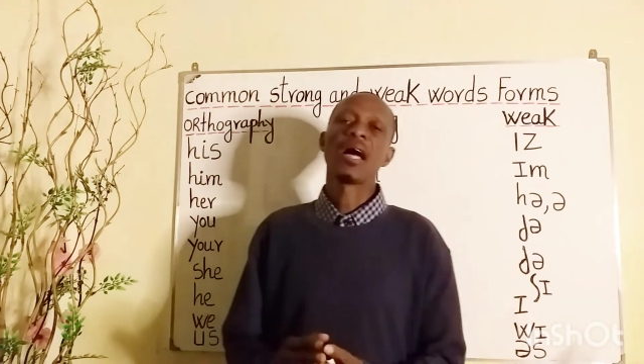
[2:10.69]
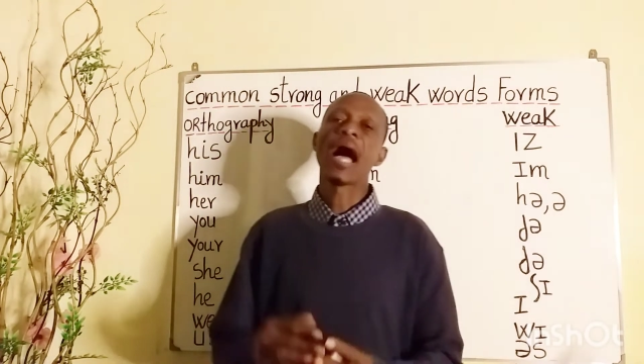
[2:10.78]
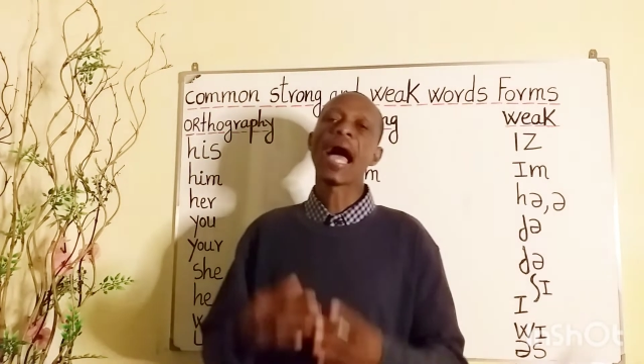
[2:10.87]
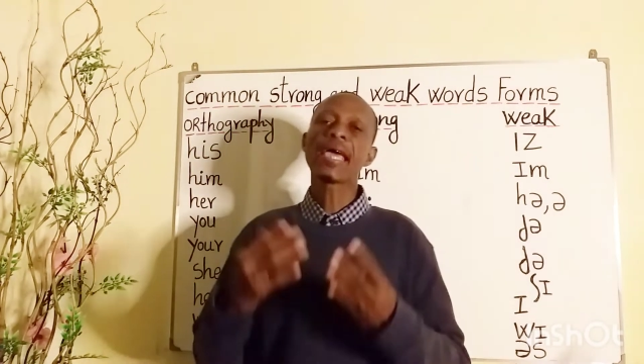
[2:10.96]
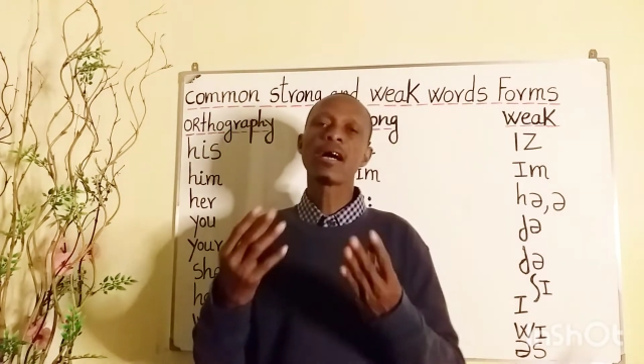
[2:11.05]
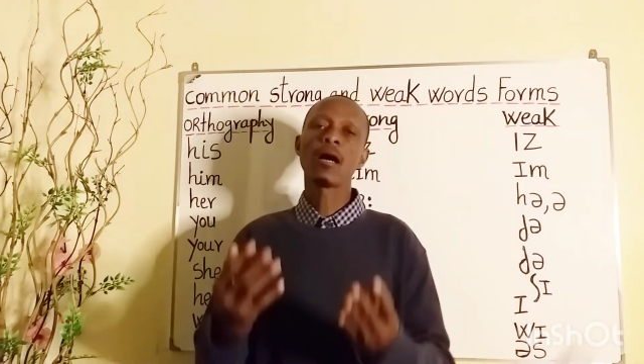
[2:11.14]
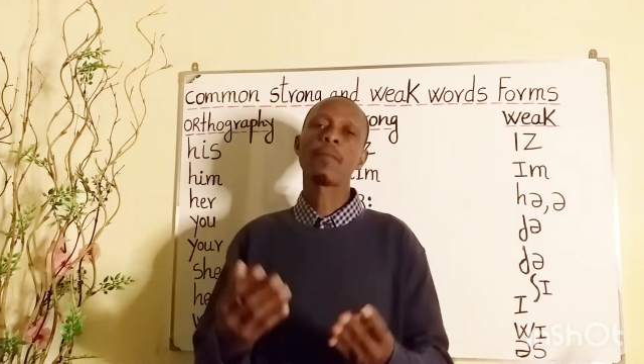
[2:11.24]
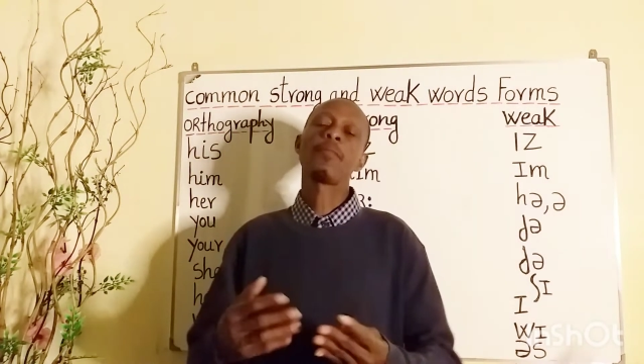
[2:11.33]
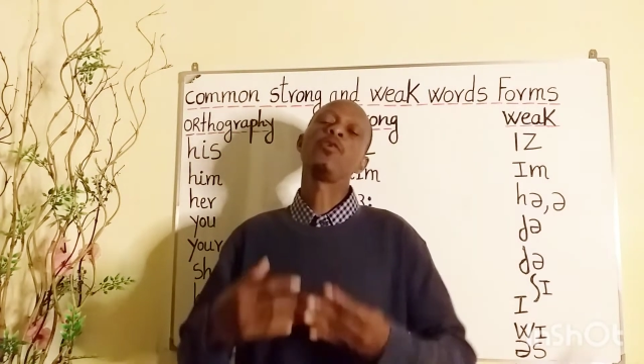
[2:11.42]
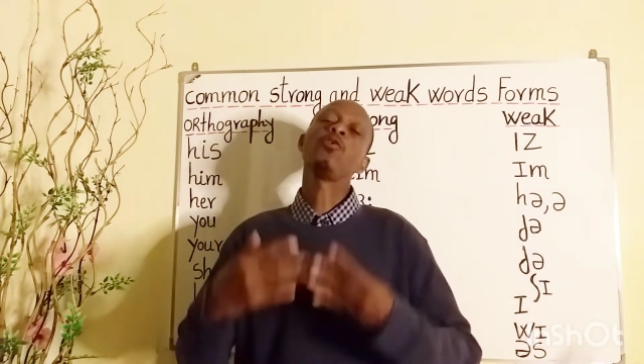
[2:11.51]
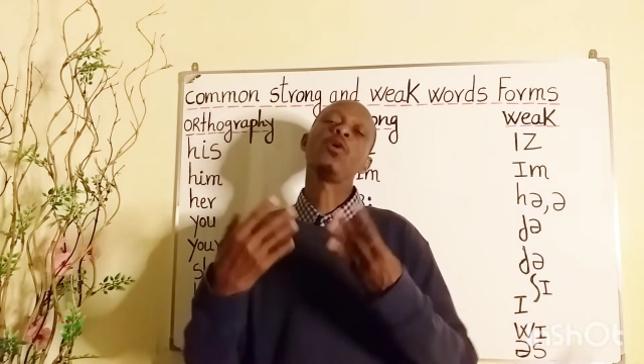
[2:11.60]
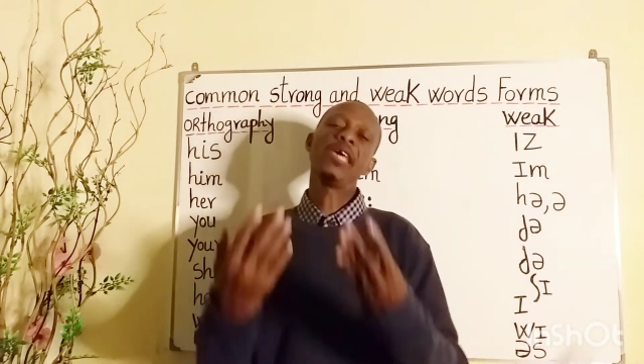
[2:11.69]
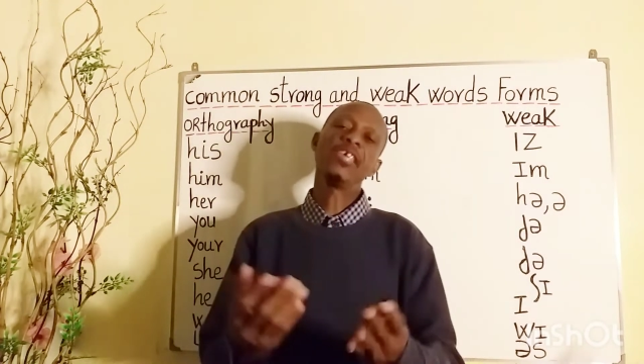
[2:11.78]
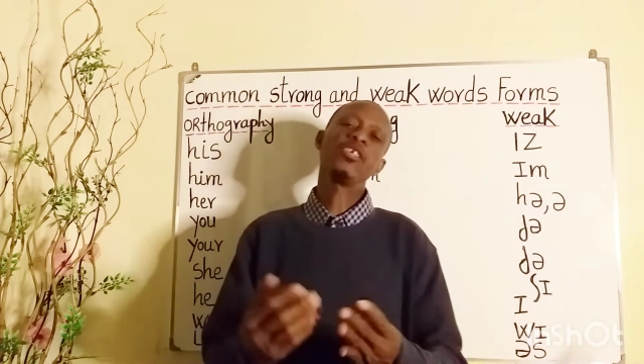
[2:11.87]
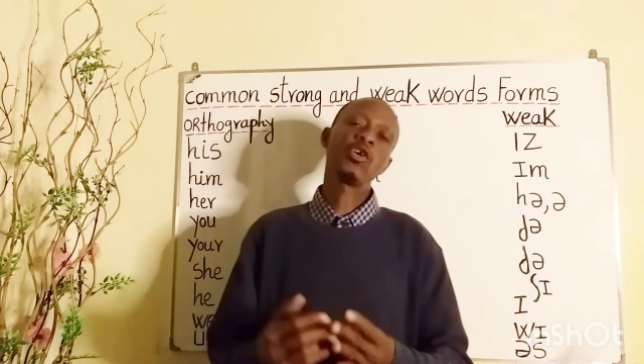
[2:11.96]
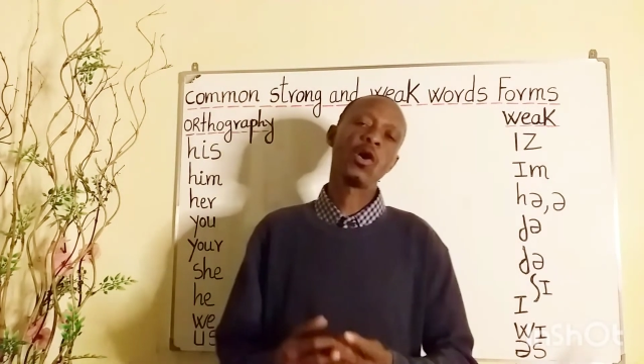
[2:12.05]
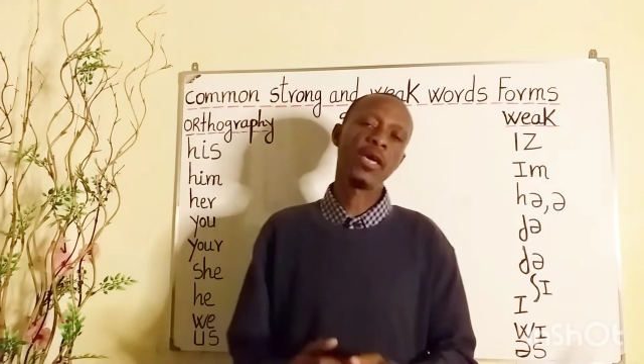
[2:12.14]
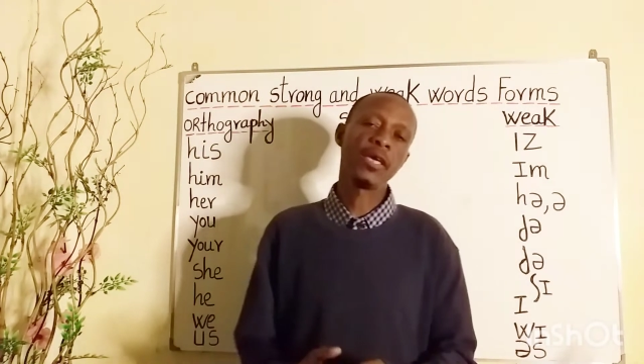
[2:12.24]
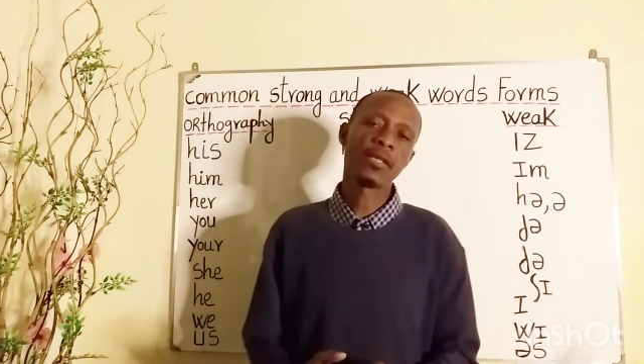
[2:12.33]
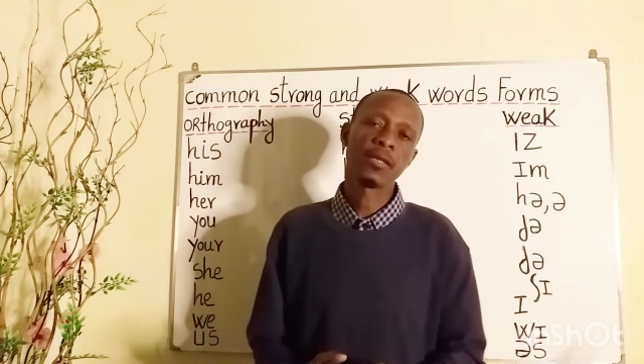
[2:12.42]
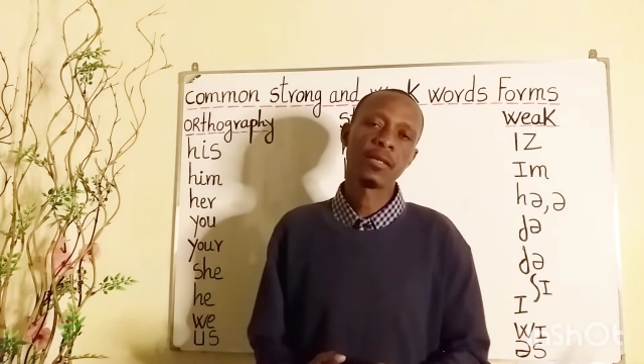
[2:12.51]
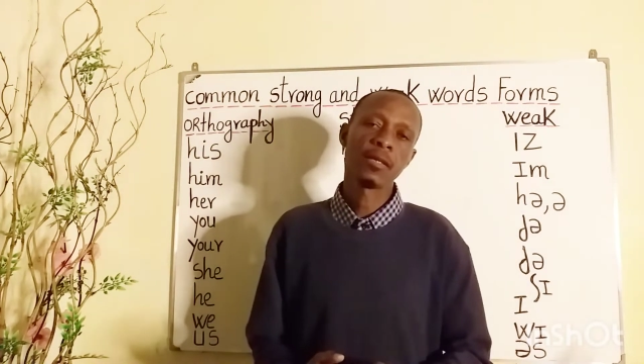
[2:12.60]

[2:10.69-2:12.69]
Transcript: I hope you enjoy it